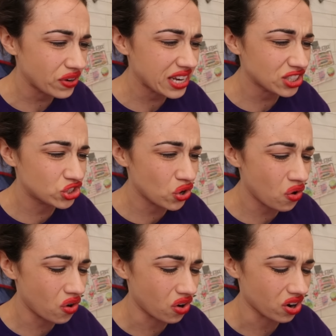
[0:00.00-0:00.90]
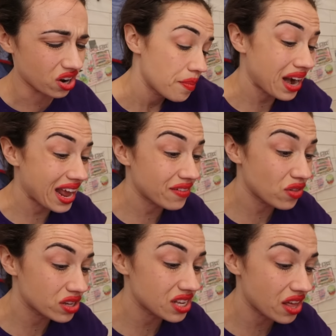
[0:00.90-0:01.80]
Freaking jerk. But I have
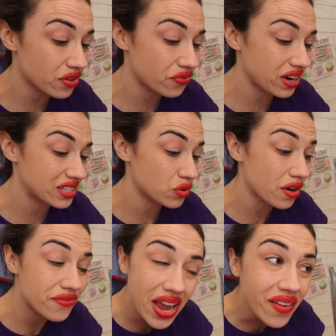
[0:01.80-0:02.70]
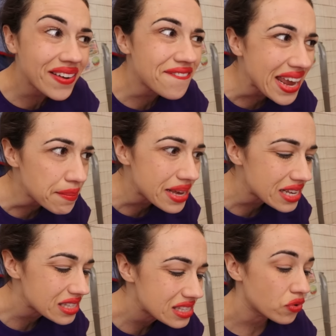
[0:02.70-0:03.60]
lots of other friends who are very famous.